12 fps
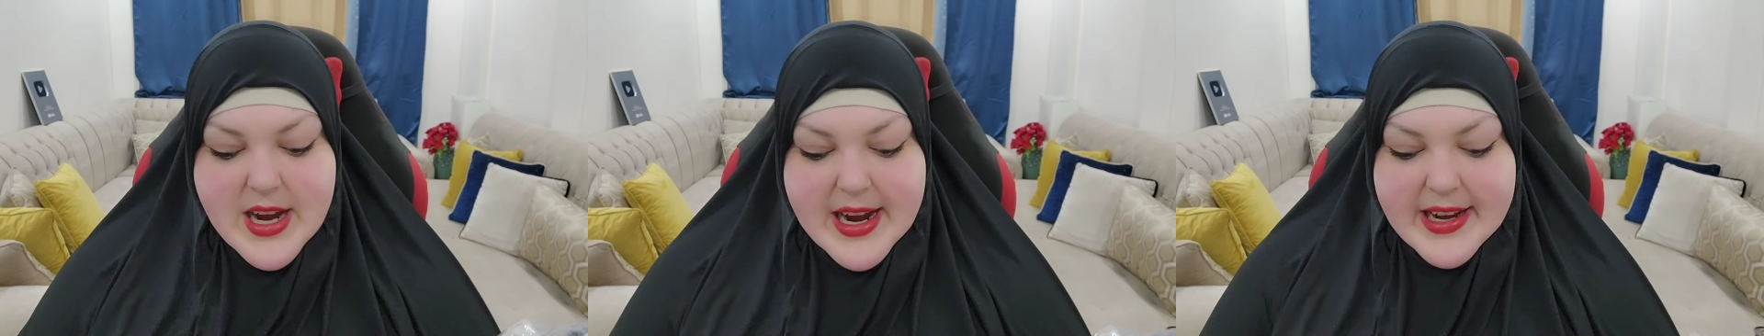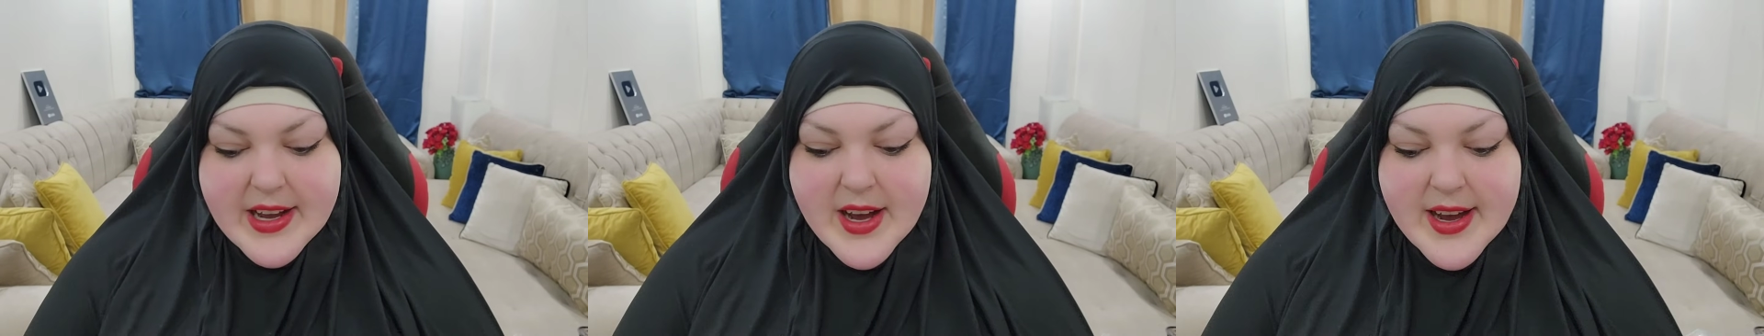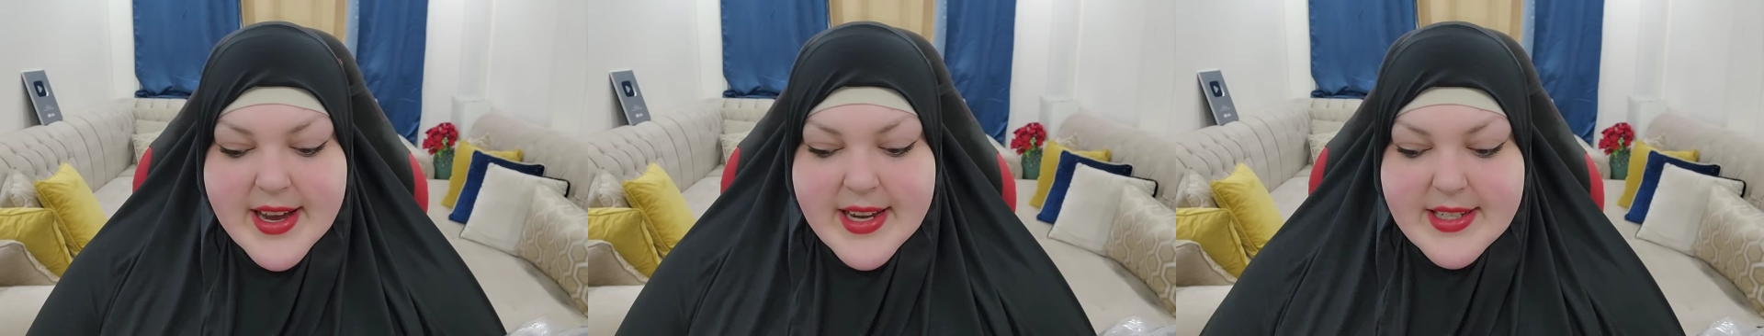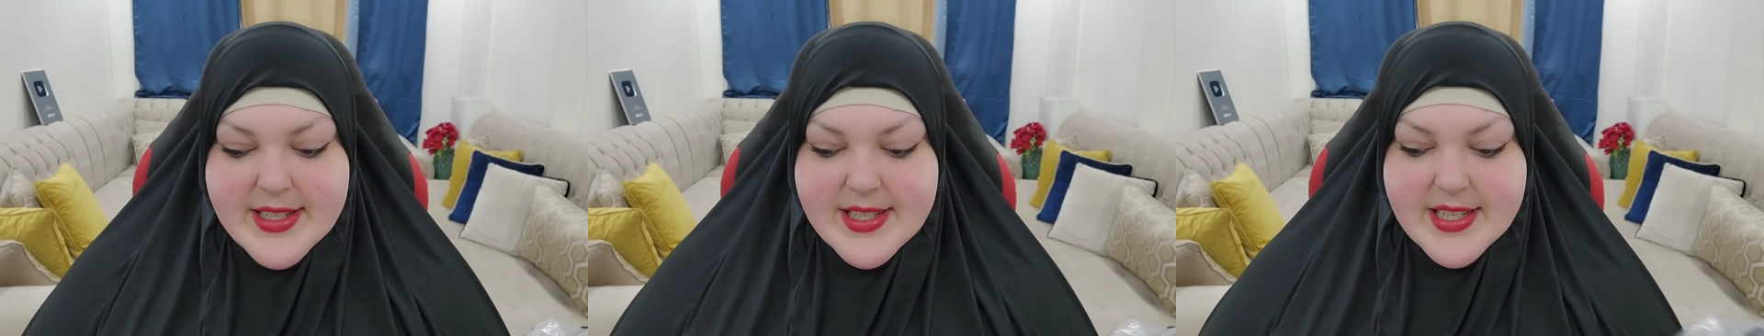I
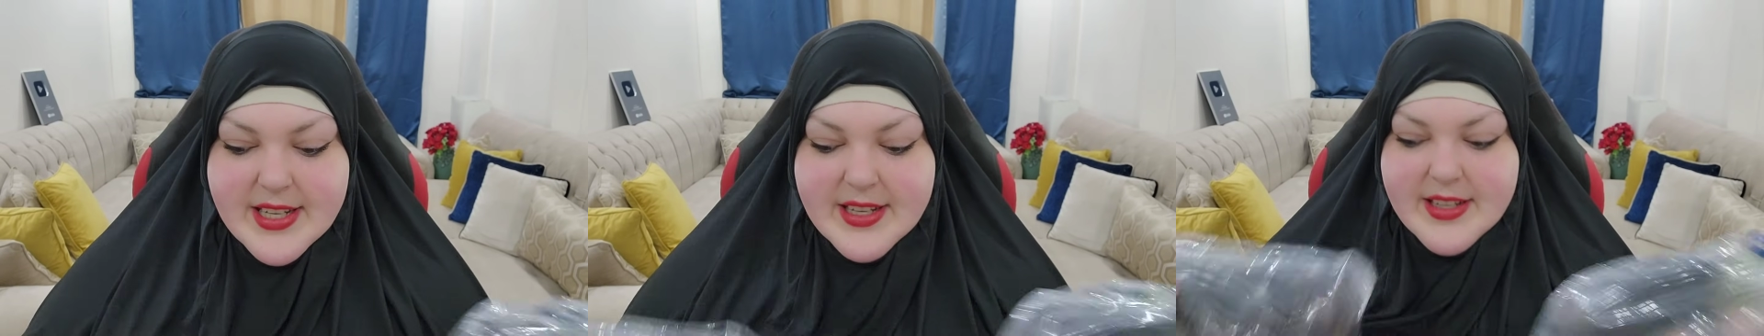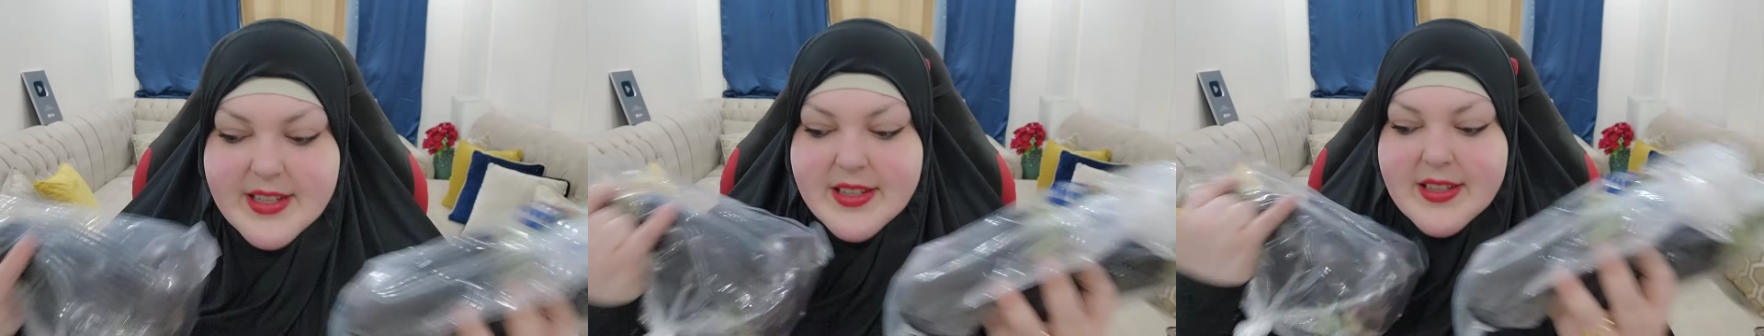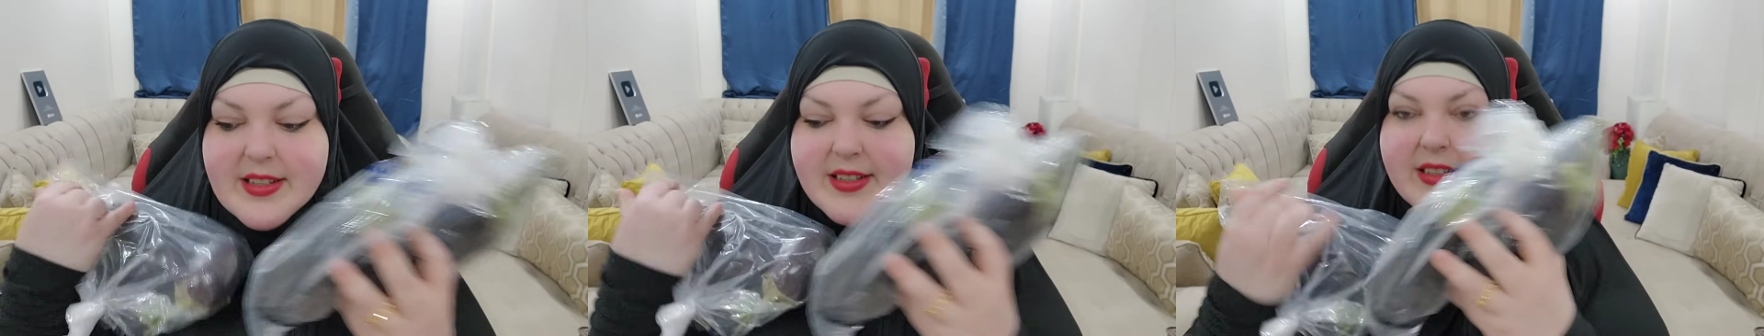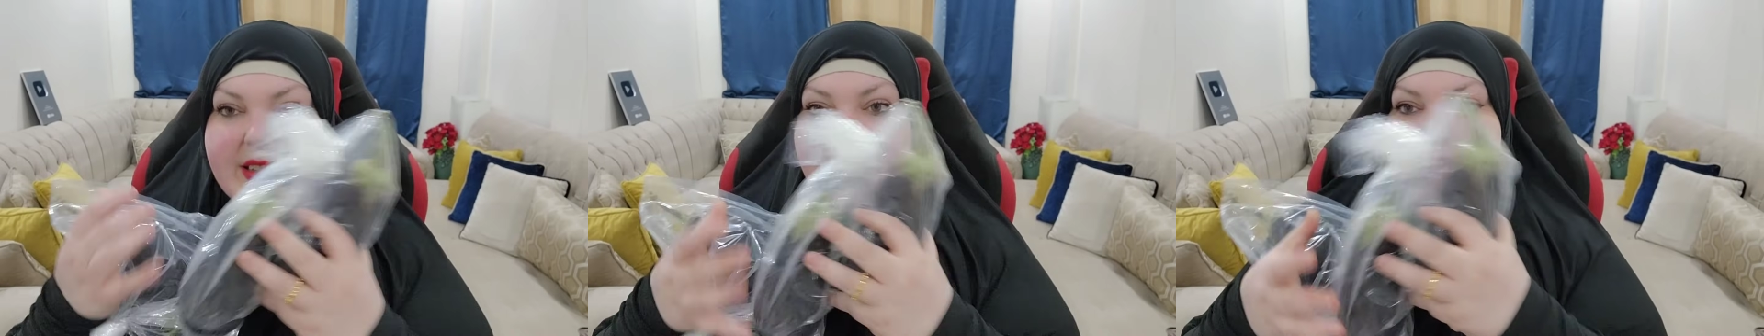got
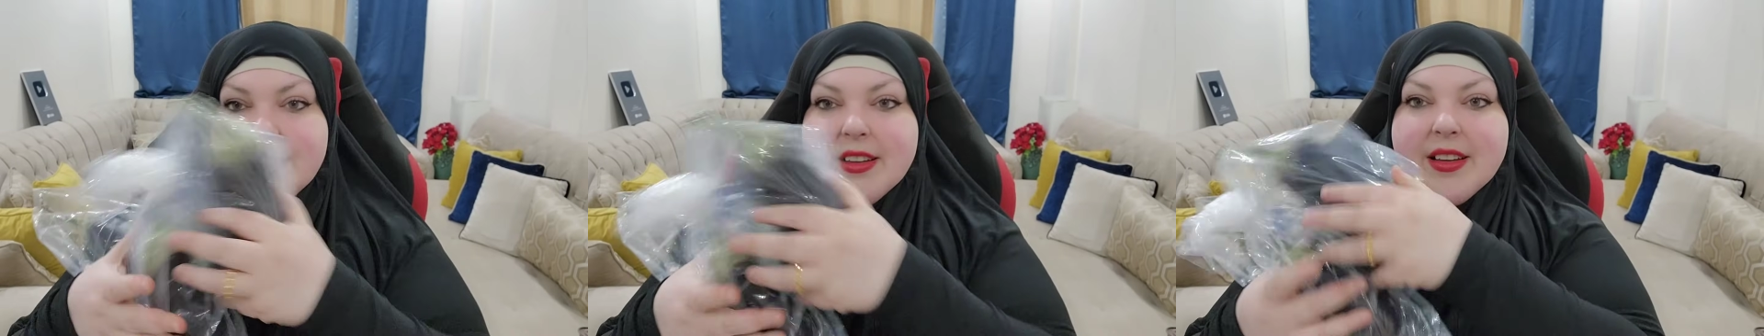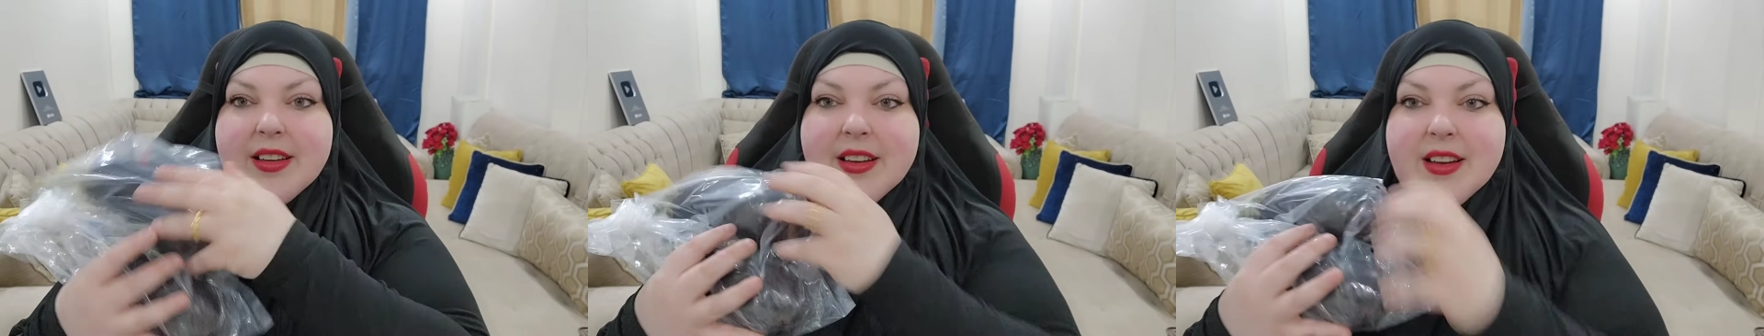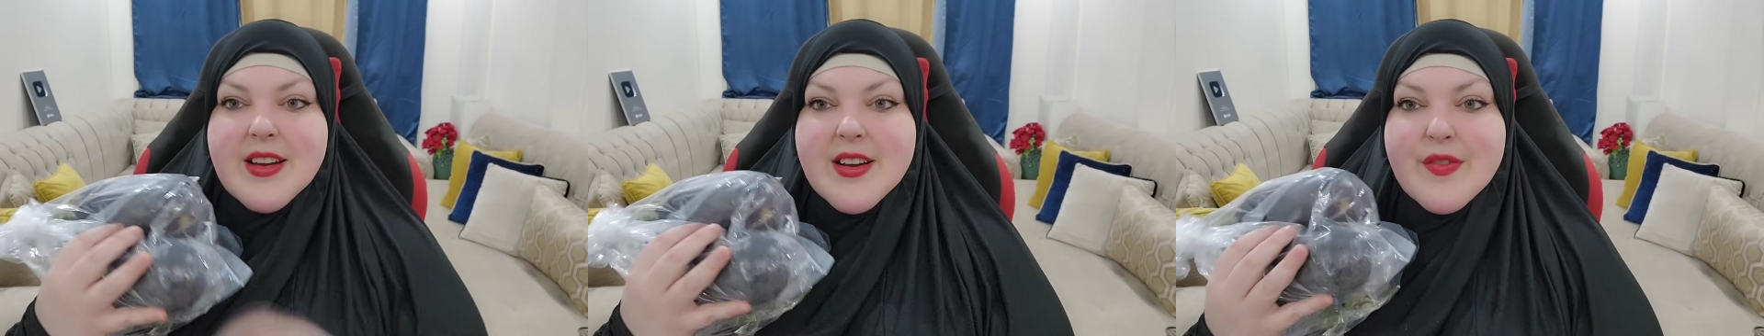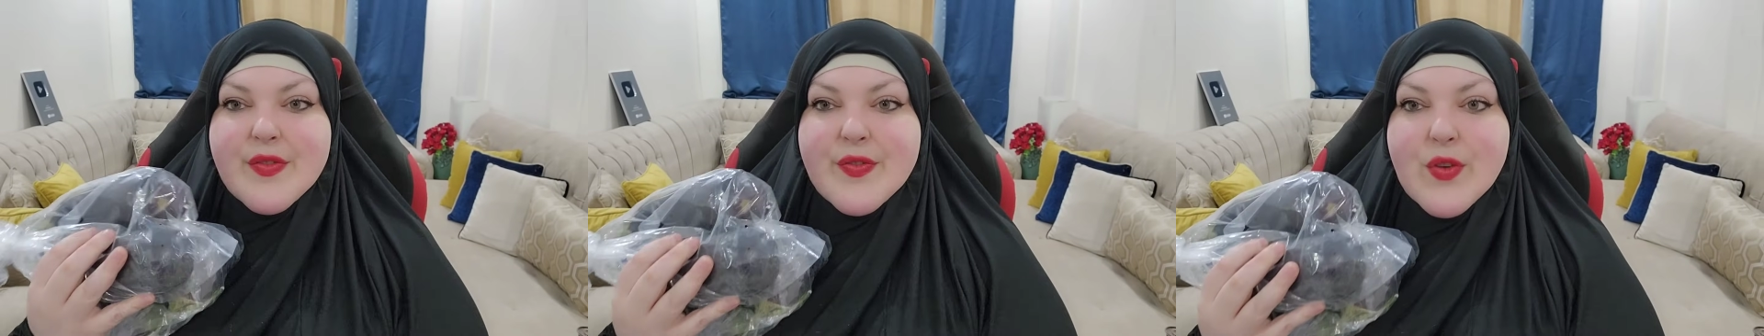
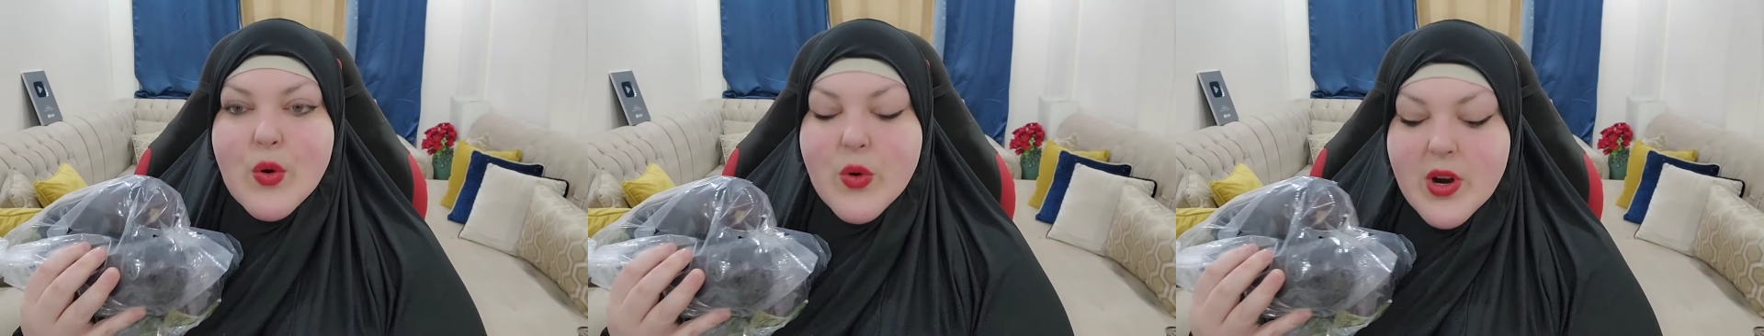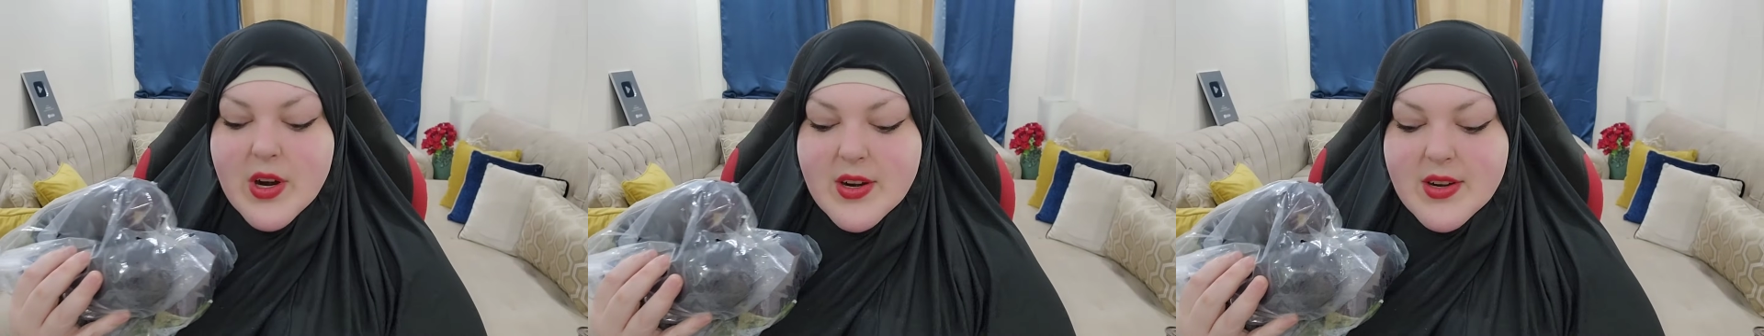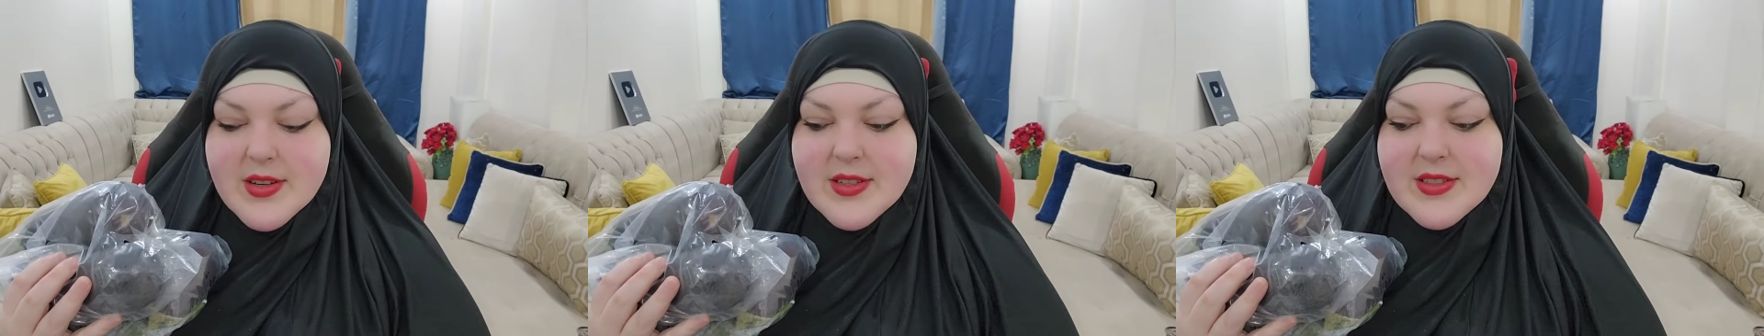4